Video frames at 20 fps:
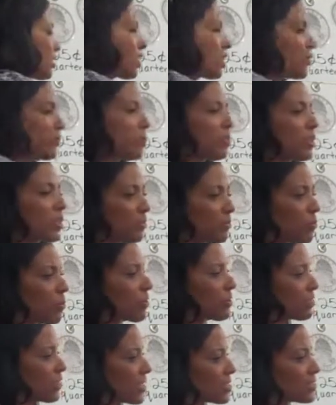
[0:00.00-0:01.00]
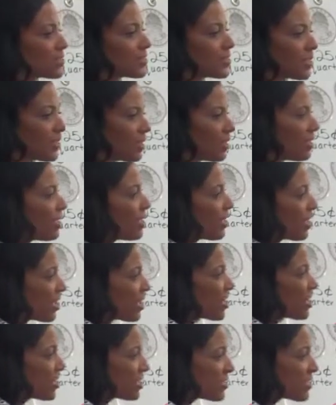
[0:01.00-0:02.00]
a really important lesson.
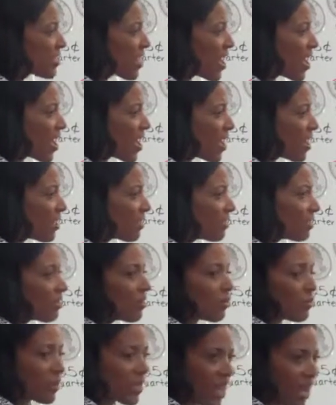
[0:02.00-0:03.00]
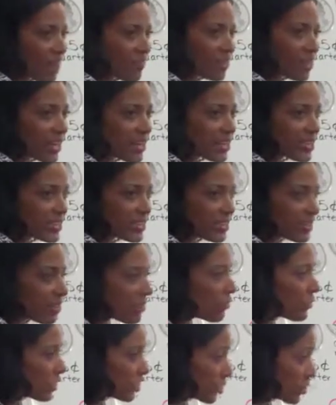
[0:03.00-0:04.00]
Is that we have an idea,
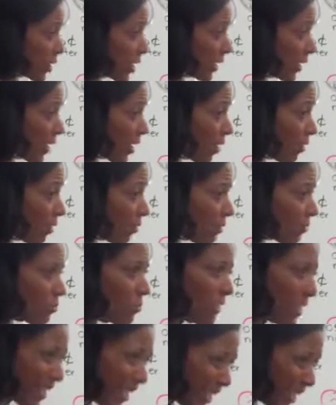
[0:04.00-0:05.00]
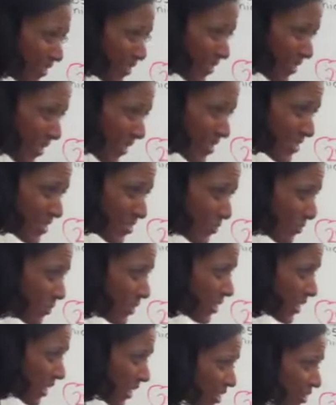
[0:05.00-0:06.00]
we try it out, we analyze it
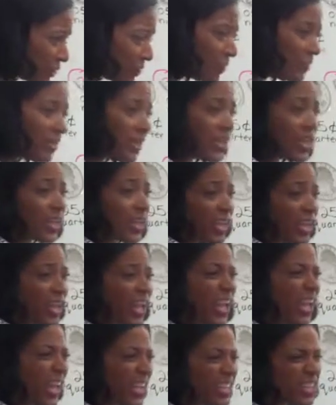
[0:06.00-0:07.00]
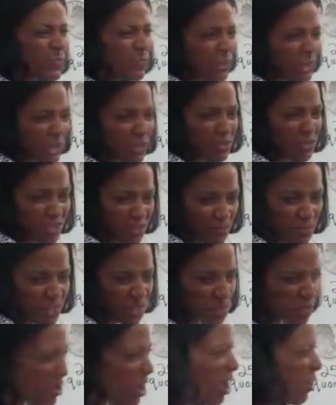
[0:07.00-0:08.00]
really carefully, and if we notice something's
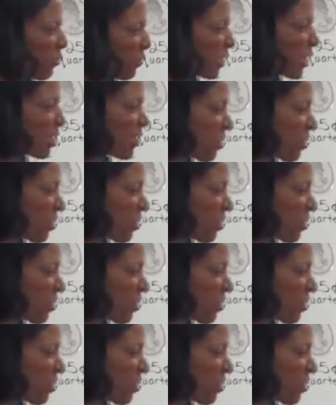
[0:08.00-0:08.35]
wrong, we can